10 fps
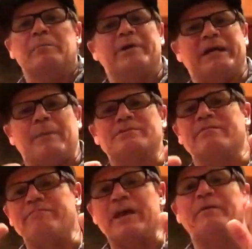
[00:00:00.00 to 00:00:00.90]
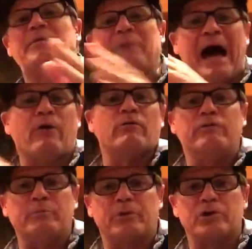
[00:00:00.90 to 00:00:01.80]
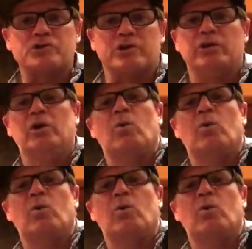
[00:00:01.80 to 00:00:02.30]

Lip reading: becomes a very powerful person,